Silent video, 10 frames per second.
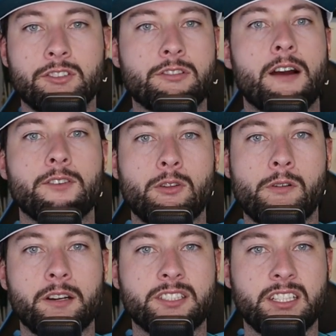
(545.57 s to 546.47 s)
Trevor
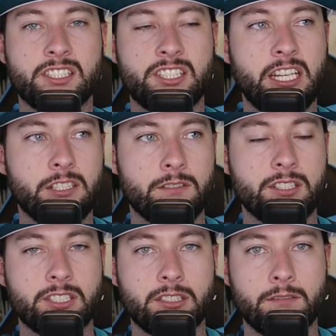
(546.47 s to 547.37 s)
Lawrence in exchange for
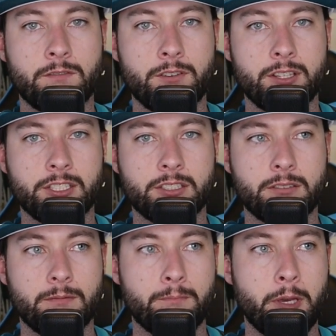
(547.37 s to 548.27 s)
this for this